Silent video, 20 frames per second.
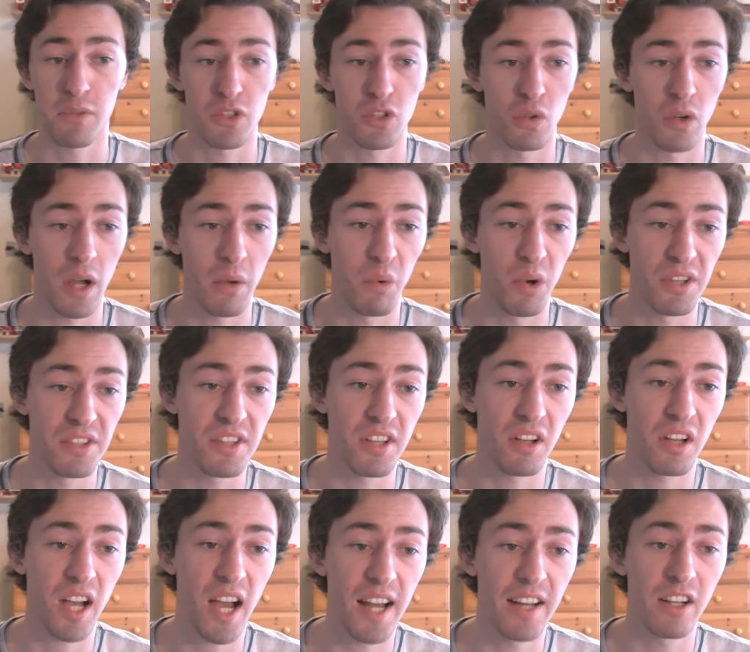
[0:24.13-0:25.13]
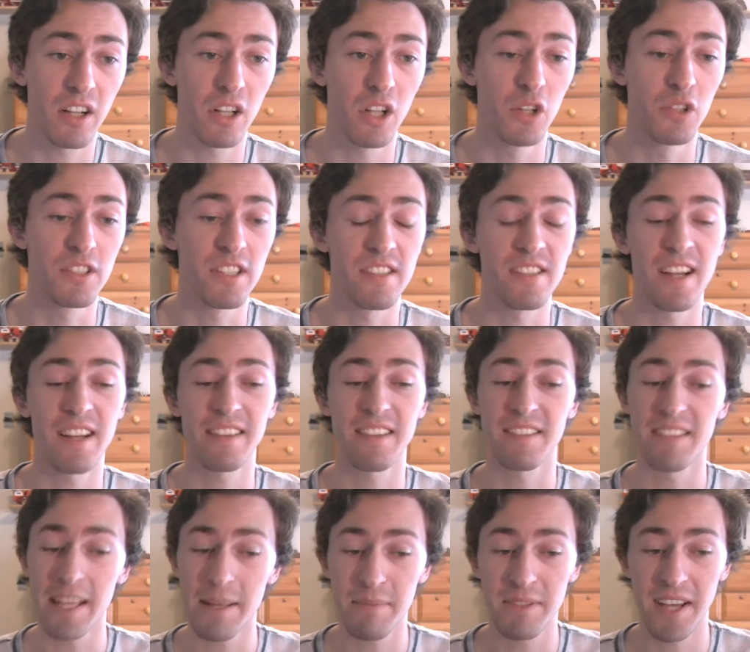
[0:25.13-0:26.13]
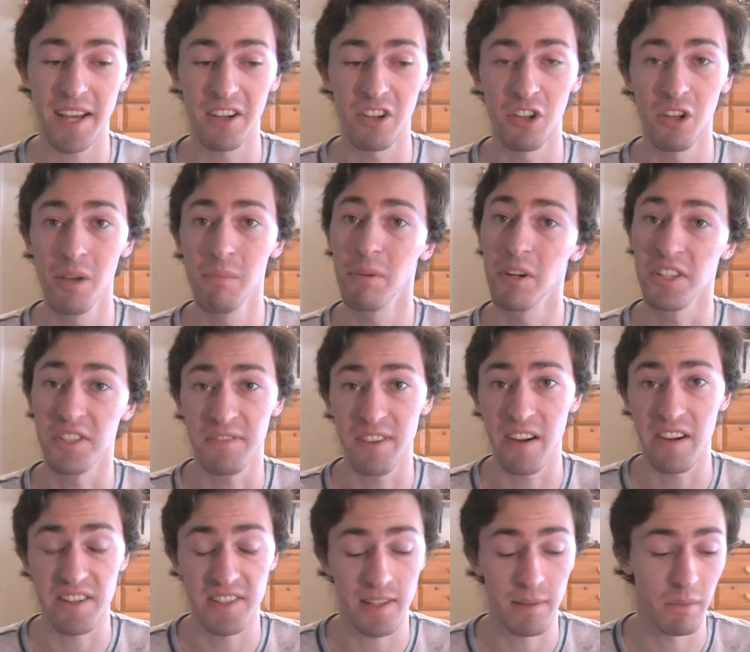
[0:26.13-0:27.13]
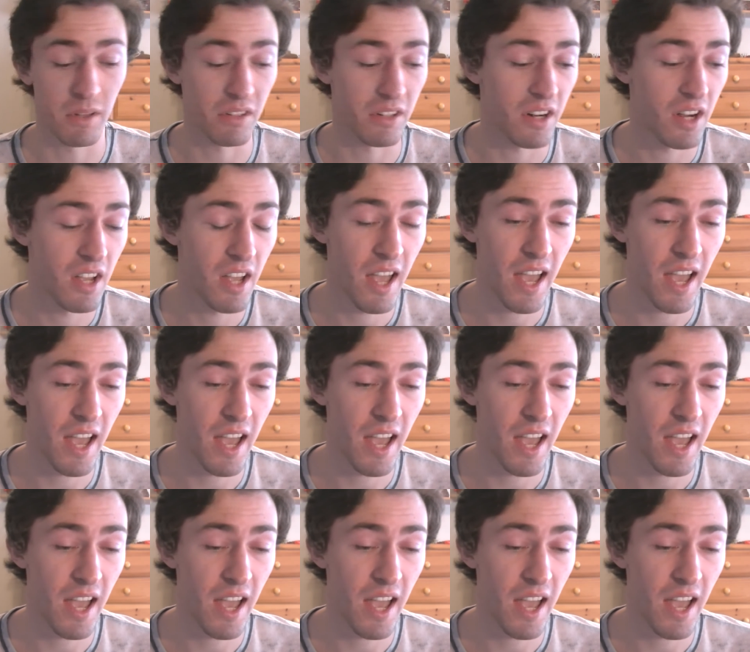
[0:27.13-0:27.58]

So I was kind of close. It's not the same title, but it's very similar.